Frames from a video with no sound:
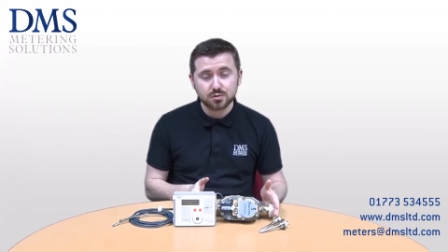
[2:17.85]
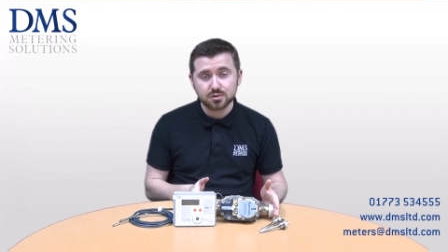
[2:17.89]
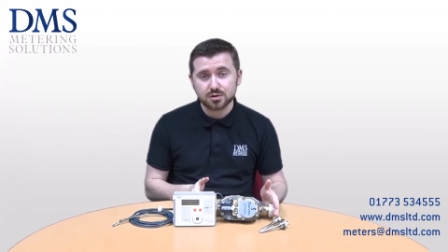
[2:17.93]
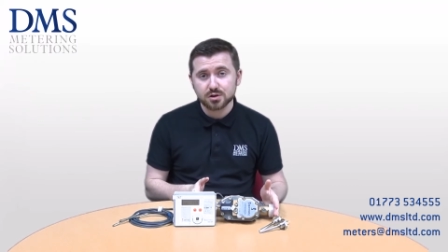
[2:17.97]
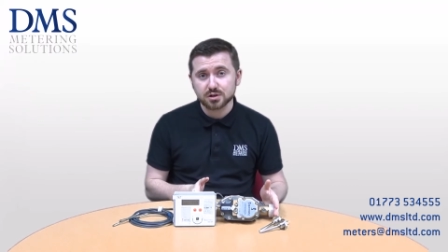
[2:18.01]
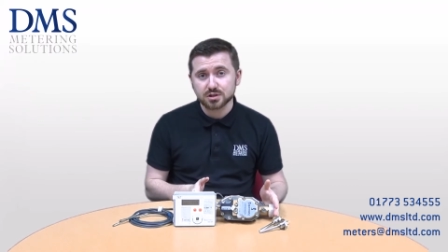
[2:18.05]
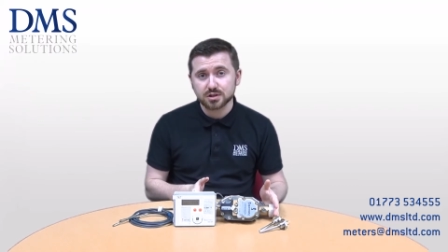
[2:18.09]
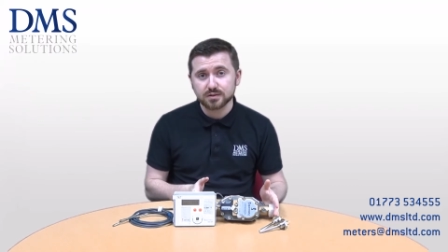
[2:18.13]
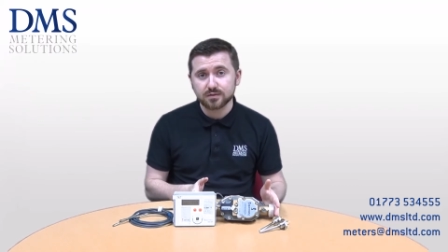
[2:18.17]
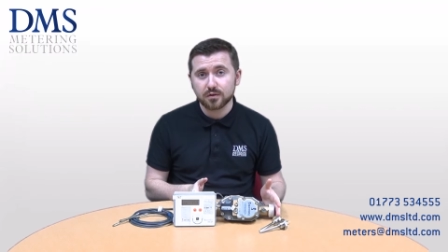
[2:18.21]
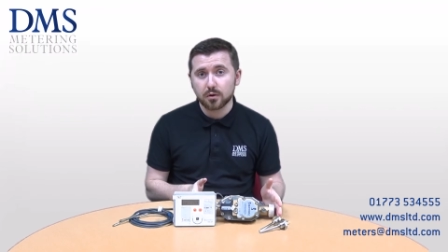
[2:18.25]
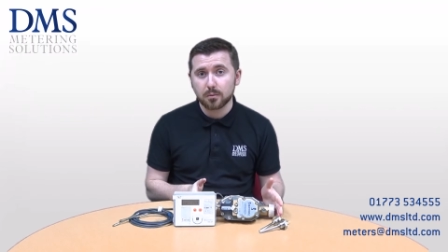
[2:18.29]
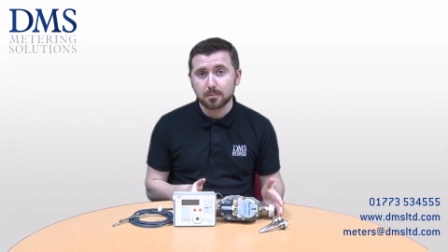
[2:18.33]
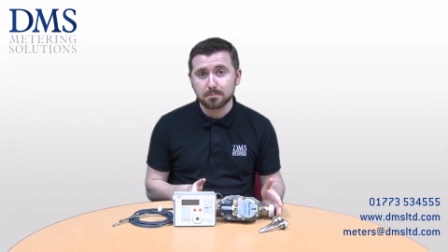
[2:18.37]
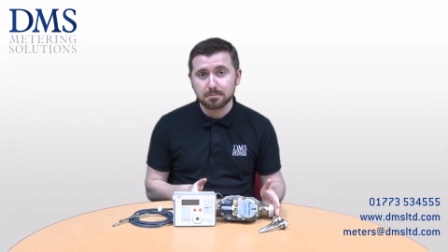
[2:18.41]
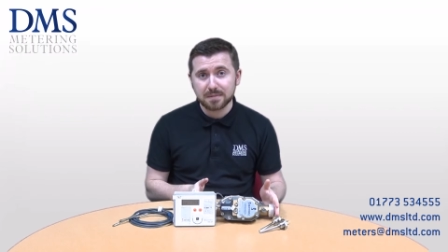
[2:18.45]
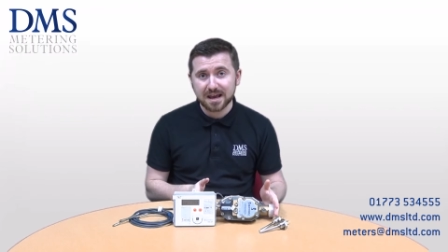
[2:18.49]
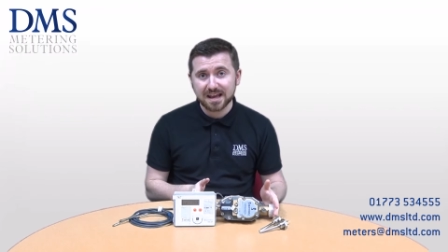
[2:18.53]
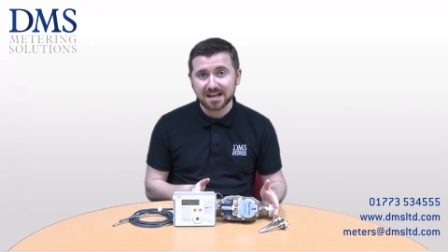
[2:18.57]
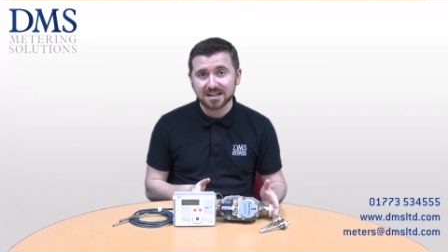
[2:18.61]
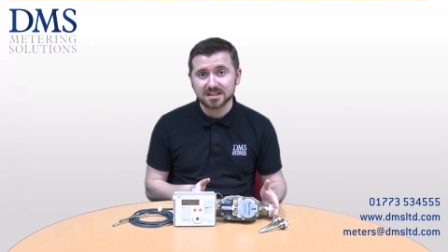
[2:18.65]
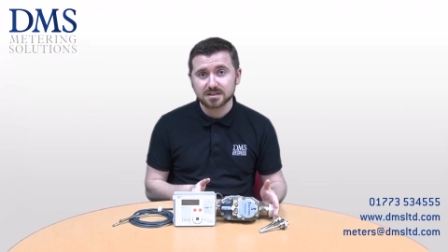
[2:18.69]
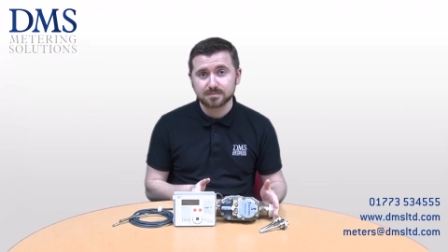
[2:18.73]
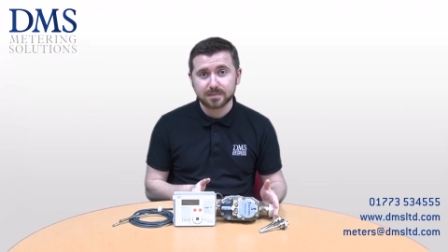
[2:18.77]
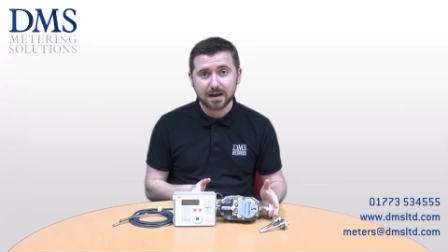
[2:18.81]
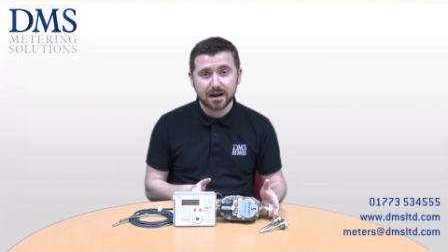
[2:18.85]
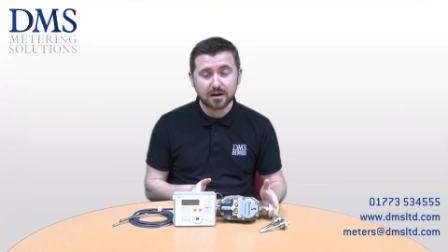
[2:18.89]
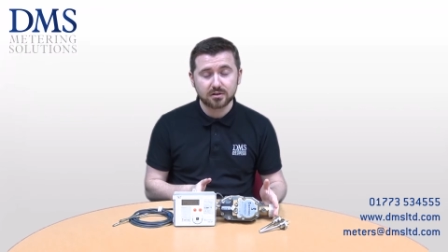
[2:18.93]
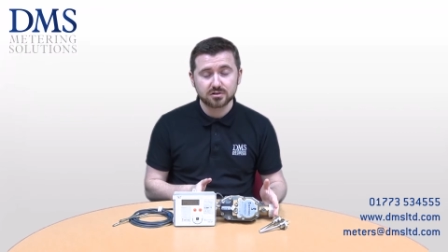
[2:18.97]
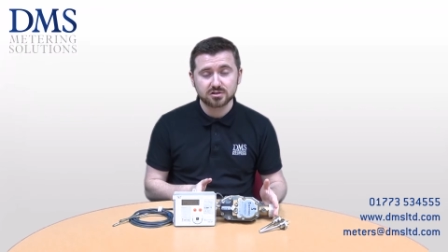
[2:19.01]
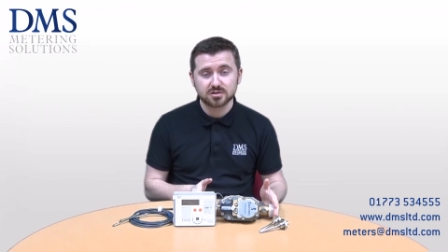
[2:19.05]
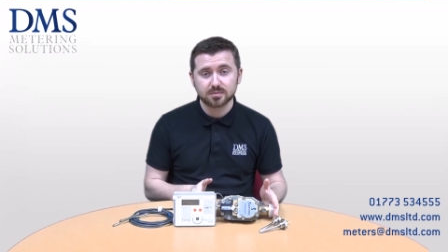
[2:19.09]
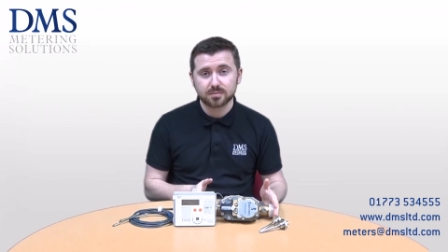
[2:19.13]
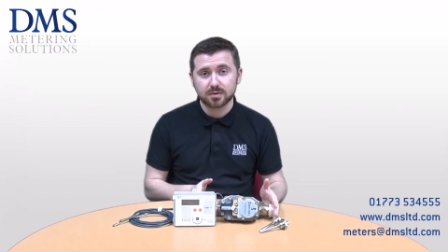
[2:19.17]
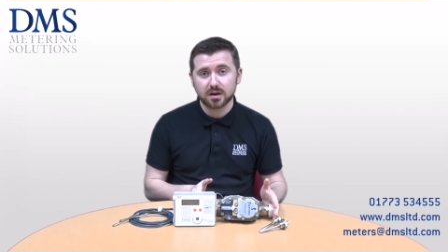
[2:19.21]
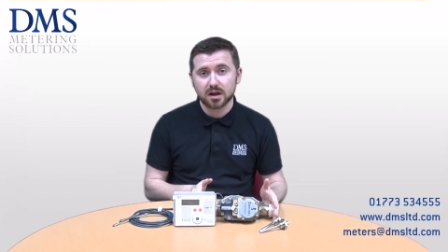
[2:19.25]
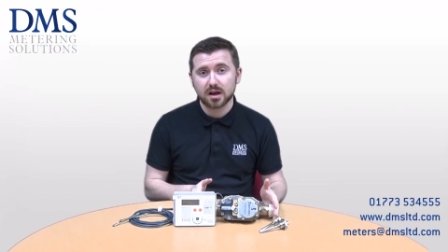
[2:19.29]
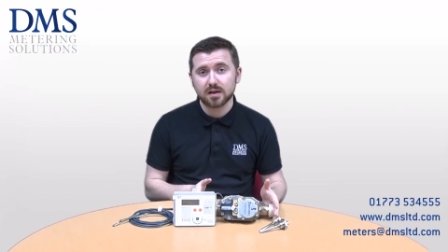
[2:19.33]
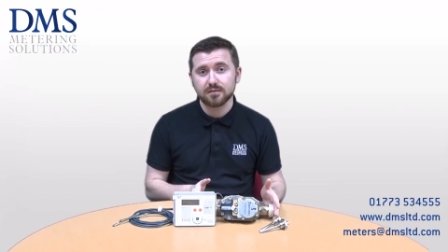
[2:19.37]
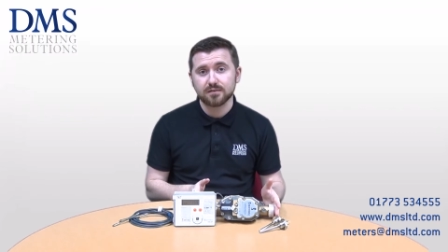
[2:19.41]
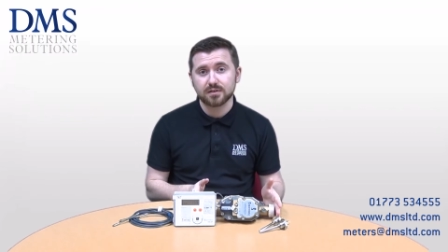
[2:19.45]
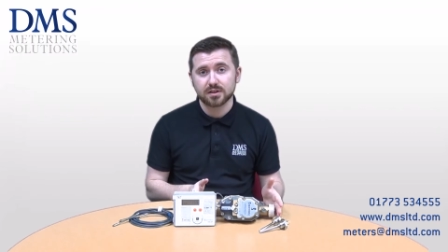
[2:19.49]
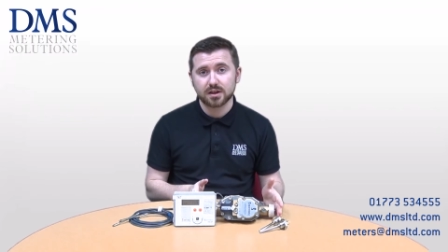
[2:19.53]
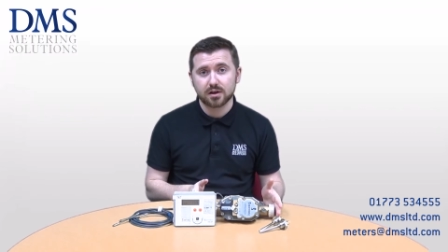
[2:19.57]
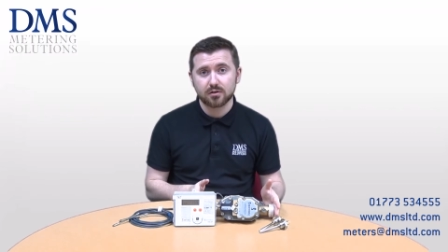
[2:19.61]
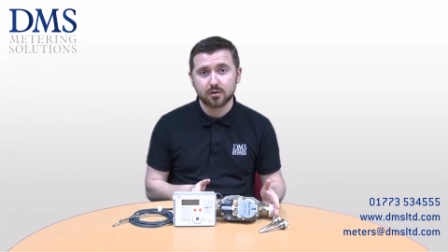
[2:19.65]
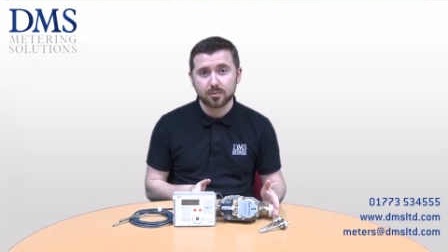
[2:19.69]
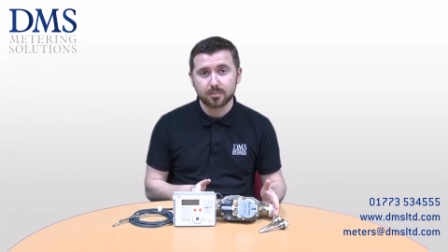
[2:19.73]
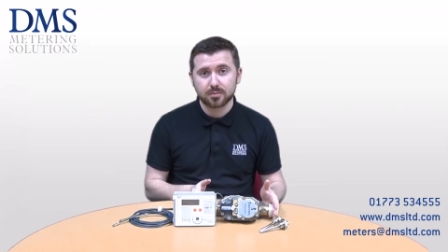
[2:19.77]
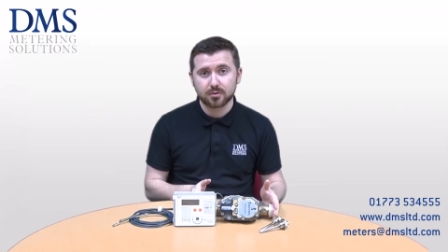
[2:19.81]
230 volt mains power
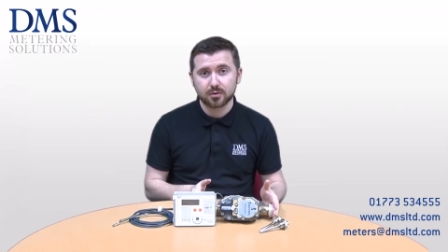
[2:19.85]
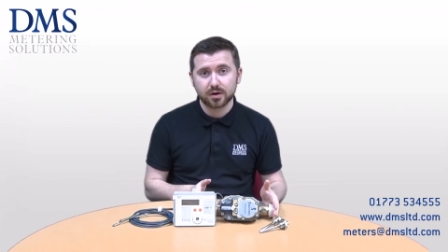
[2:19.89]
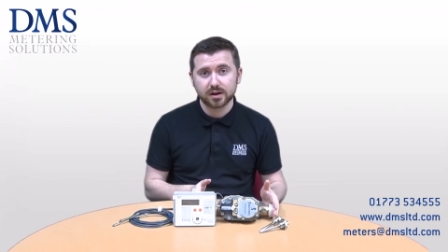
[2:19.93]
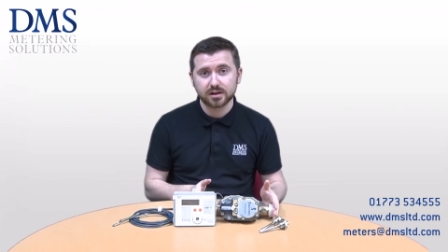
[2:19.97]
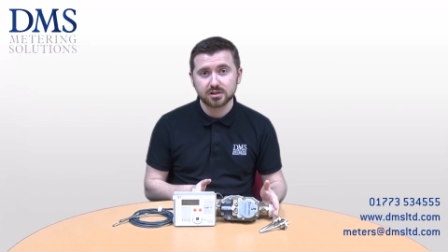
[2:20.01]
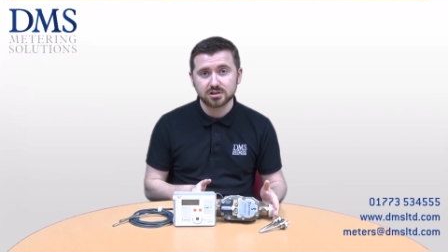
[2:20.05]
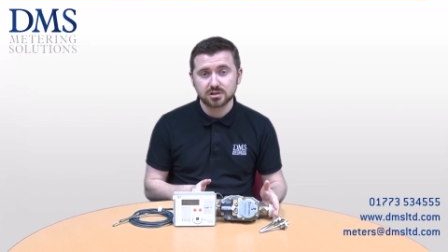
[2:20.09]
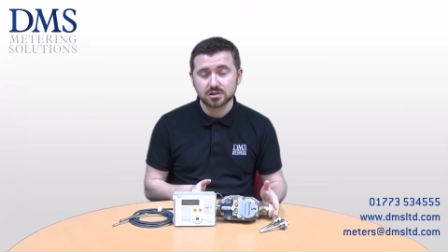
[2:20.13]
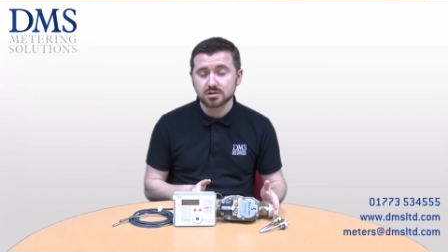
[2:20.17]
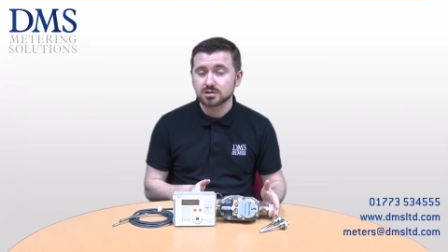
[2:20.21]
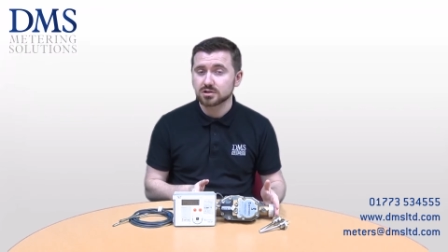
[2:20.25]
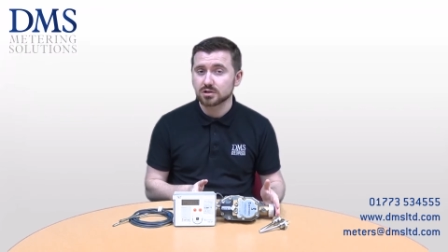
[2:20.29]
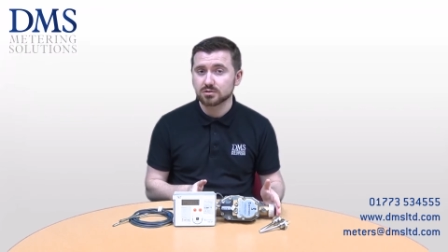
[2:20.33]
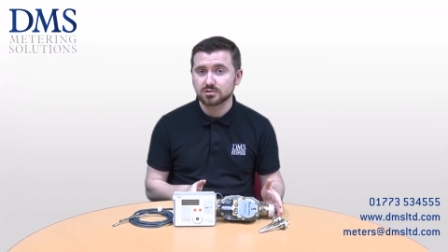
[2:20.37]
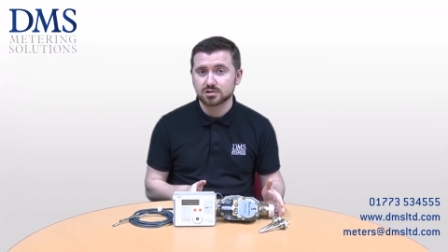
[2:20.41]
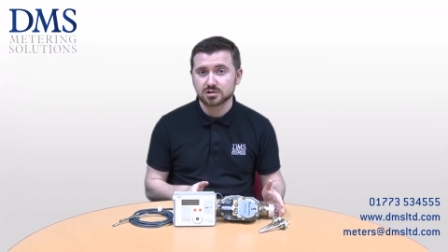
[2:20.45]
supply for their operation,